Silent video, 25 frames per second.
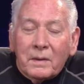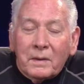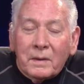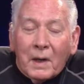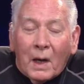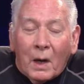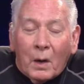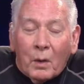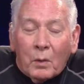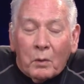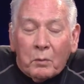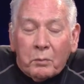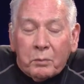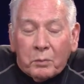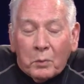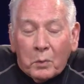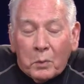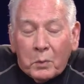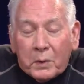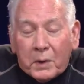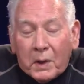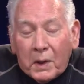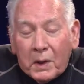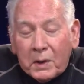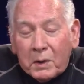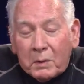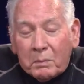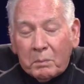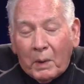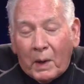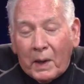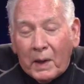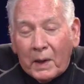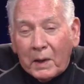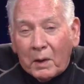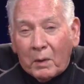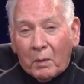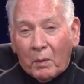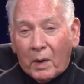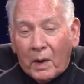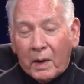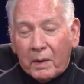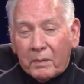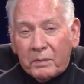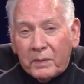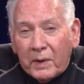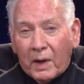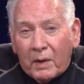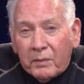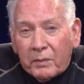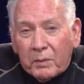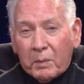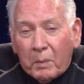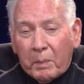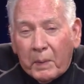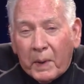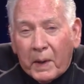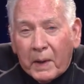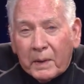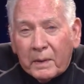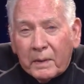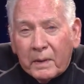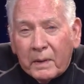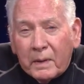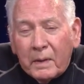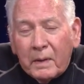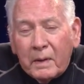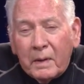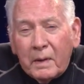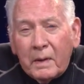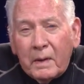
Now, a fruitcake buyer I've never been,